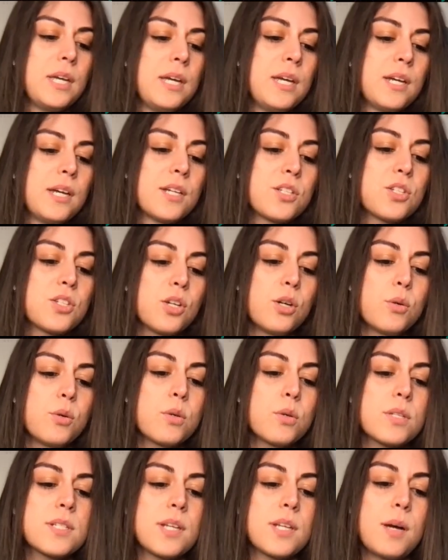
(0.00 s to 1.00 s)

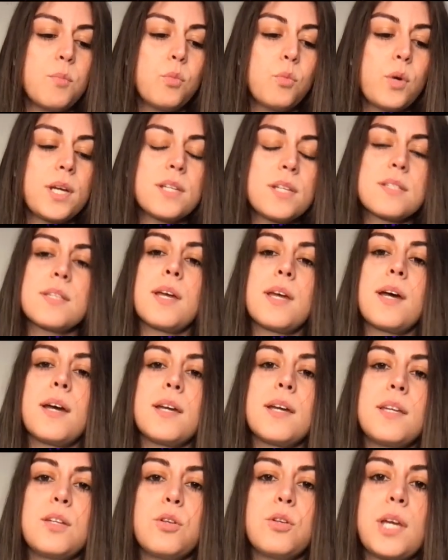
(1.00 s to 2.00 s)
So some ways that
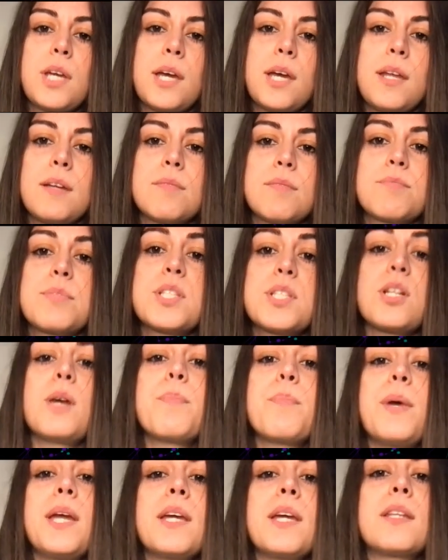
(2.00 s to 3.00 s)
you can
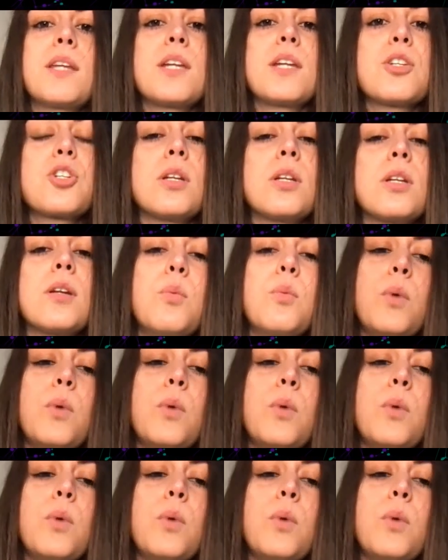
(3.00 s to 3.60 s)
start paying attention.